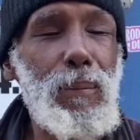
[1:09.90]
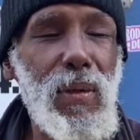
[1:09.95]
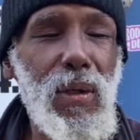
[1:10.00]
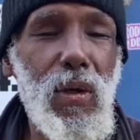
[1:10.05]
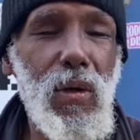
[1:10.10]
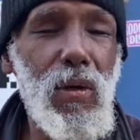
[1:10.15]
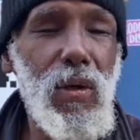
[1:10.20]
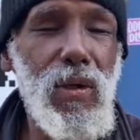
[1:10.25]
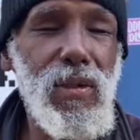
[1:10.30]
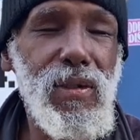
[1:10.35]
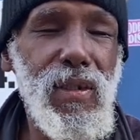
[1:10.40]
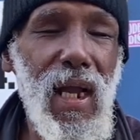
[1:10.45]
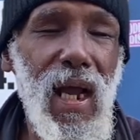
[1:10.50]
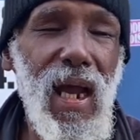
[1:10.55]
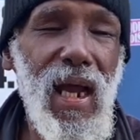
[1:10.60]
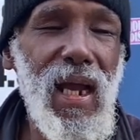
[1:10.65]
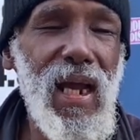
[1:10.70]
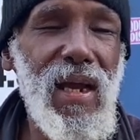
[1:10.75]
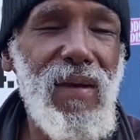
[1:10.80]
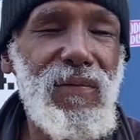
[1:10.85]
Because I
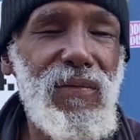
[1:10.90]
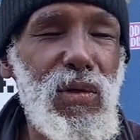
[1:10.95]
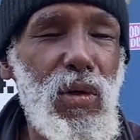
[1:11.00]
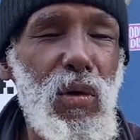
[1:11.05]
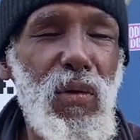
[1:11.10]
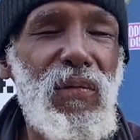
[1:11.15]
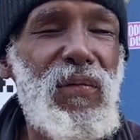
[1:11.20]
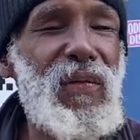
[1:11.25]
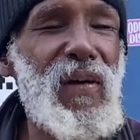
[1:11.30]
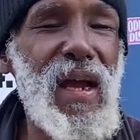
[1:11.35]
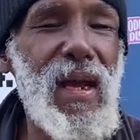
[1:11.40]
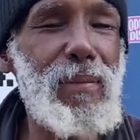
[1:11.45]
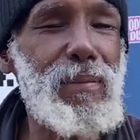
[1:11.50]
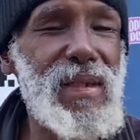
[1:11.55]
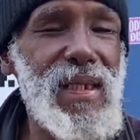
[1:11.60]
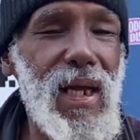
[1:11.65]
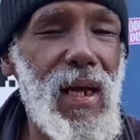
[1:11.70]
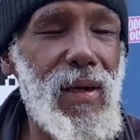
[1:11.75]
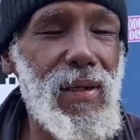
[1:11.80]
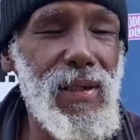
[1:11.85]
have no
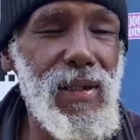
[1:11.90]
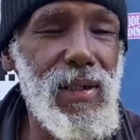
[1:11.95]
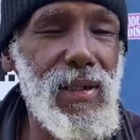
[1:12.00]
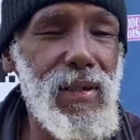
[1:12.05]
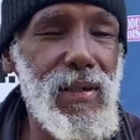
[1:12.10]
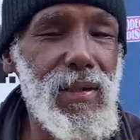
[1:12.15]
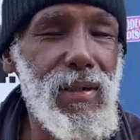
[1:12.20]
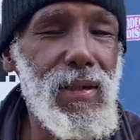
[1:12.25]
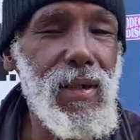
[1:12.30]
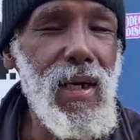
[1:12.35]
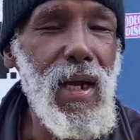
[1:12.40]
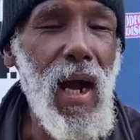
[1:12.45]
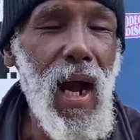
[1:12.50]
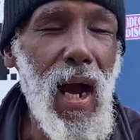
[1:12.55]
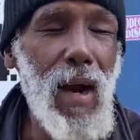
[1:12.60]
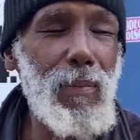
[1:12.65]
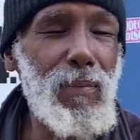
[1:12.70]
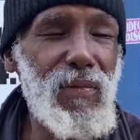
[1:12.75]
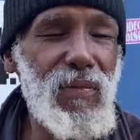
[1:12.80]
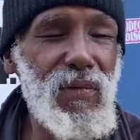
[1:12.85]
family out here.
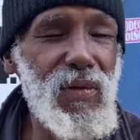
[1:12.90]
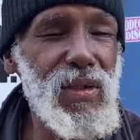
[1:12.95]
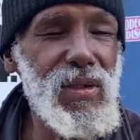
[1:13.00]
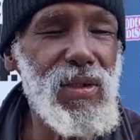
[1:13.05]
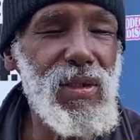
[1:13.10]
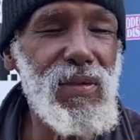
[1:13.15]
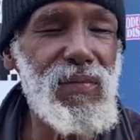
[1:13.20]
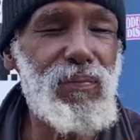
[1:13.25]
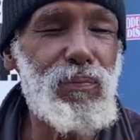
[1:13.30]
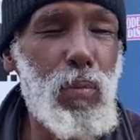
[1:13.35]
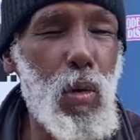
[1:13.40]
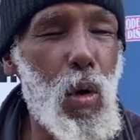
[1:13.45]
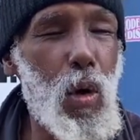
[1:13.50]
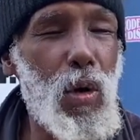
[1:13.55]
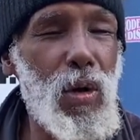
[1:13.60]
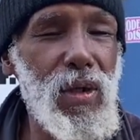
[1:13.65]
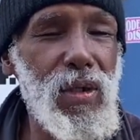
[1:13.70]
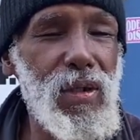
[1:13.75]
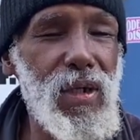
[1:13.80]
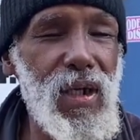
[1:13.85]
I'm originally
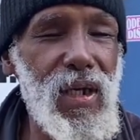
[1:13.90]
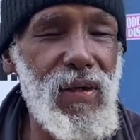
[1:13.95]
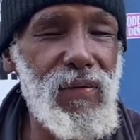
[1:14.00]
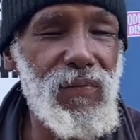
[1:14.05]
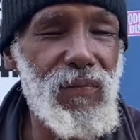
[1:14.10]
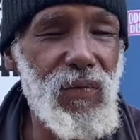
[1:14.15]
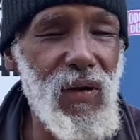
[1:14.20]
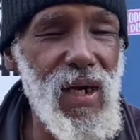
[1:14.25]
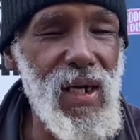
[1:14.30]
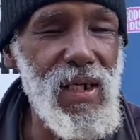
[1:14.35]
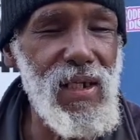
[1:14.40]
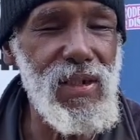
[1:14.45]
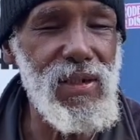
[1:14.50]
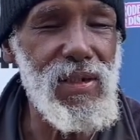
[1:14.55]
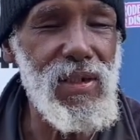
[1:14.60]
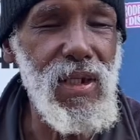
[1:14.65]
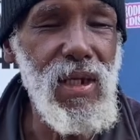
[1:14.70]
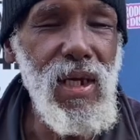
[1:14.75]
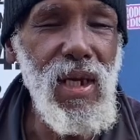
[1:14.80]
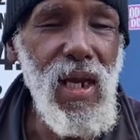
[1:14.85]
born and
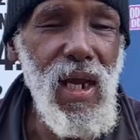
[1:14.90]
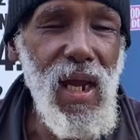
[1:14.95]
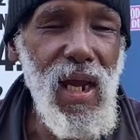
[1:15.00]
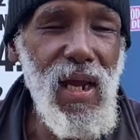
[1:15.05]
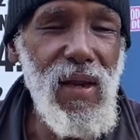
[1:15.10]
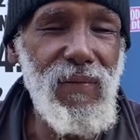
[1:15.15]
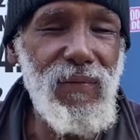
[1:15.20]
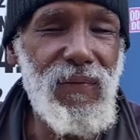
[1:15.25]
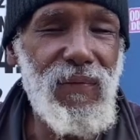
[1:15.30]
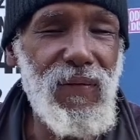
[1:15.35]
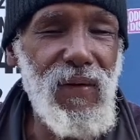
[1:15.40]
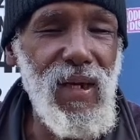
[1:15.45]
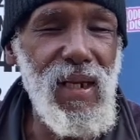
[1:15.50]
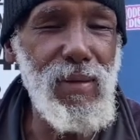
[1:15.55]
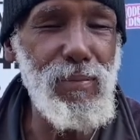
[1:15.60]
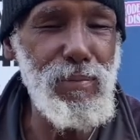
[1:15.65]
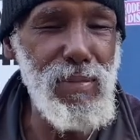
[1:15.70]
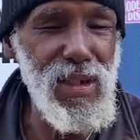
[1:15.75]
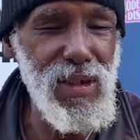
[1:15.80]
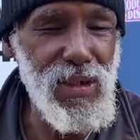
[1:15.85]
raised in
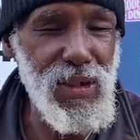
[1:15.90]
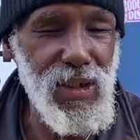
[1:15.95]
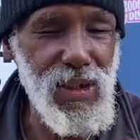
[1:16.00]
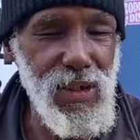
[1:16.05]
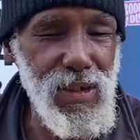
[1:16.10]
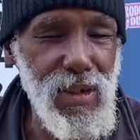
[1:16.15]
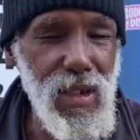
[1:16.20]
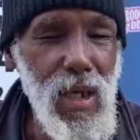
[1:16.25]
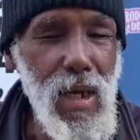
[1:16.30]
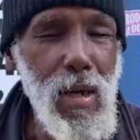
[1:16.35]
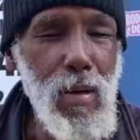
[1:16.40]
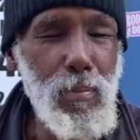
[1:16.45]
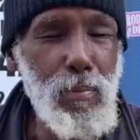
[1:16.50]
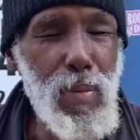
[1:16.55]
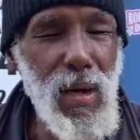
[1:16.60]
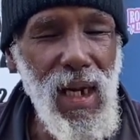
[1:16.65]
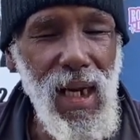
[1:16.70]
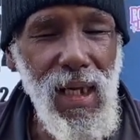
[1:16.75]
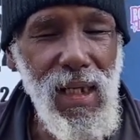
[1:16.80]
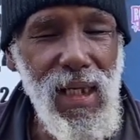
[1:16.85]
Flint, Michigan,
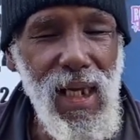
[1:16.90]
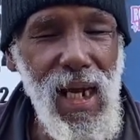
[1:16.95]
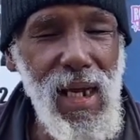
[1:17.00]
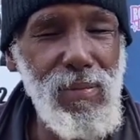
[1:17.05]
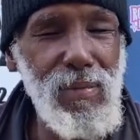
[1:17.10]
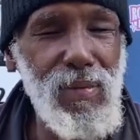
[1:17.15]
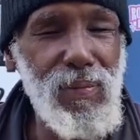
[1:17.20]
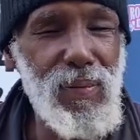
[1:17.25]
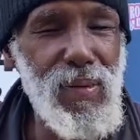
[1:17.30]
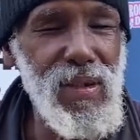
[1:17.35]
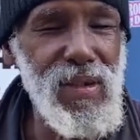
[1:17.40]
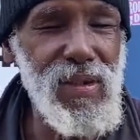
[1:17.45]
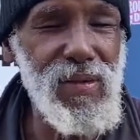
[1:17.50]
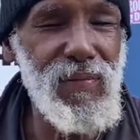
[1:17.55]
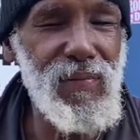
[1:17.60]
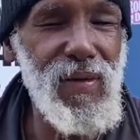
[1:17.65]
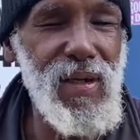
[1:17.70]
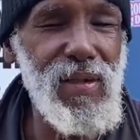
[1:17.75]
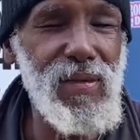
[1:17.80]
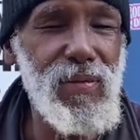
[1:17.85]
but I came to
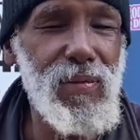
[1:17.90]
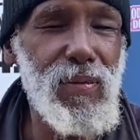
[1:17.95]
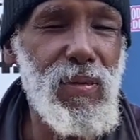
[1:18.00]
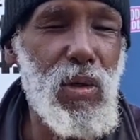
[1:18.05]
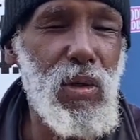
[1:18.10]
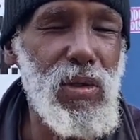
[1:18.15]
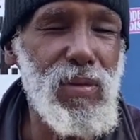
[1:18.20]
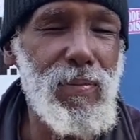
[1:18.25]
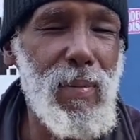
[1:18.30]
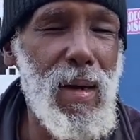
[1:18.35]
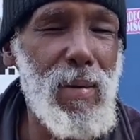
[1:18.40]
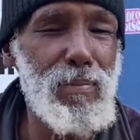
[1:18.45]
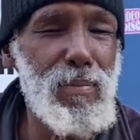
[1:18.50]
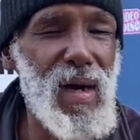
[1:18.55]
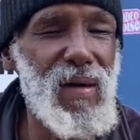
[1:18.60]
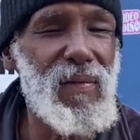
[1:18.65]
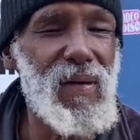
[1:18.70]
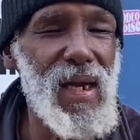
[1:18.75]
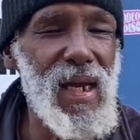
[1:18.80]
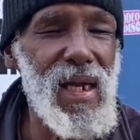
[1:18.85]
Pennsylvania because my
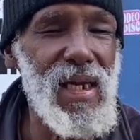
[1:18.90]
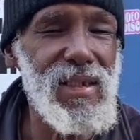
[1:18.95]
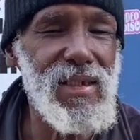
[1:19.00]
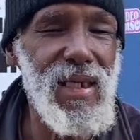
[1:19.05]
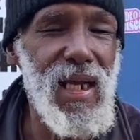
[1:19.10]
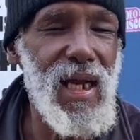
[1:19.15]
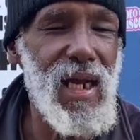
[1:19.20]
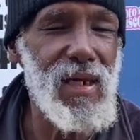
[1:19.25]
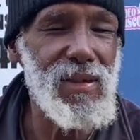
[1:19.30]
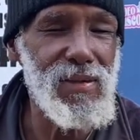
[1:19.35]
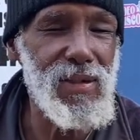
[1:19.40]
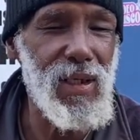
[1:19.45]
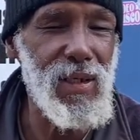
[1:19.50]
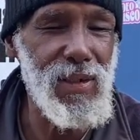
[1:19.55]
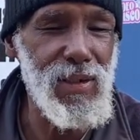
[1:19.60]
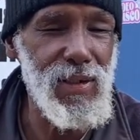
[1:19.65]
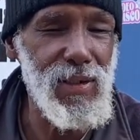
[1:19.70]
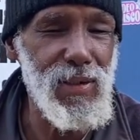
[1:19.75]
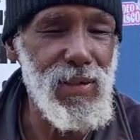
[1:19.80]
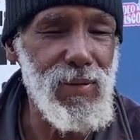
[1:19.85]
mother has a house out
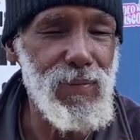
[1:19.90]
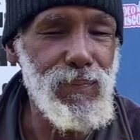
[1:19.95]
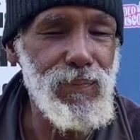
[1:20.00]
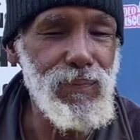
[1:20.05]
here.